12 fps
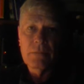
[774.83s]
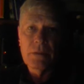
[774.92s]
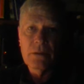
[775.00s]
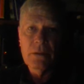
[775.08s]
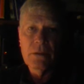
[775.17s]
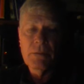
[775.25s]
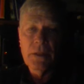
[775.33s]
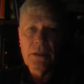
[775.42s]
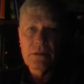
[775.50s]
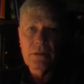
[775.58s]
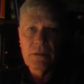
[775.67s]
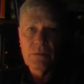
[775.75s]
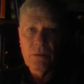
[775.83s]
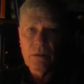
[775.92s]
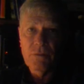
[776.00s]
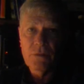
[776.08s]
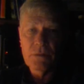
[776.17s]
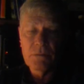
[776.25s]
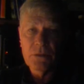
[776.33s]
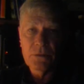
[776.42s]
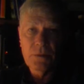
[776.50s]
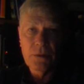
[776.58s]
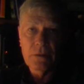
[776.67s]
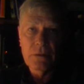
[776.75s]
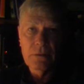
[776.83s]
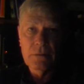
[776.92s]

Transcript: They're no better than they were for the most part.